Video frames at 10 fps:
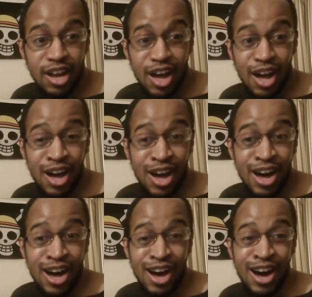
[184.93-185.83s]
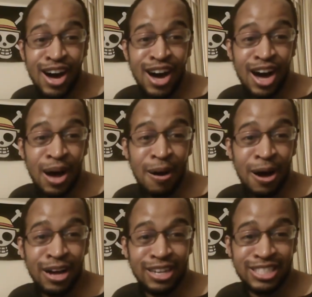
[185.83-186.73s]

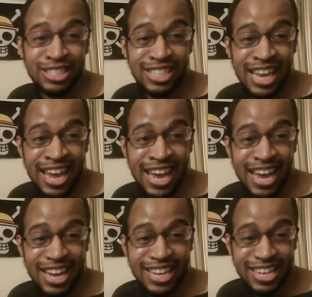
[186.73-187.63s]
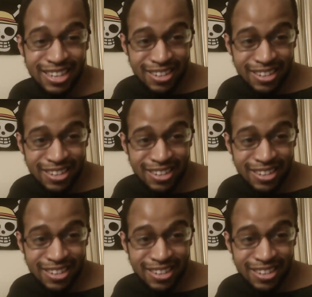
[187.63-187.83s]
Oh, sick!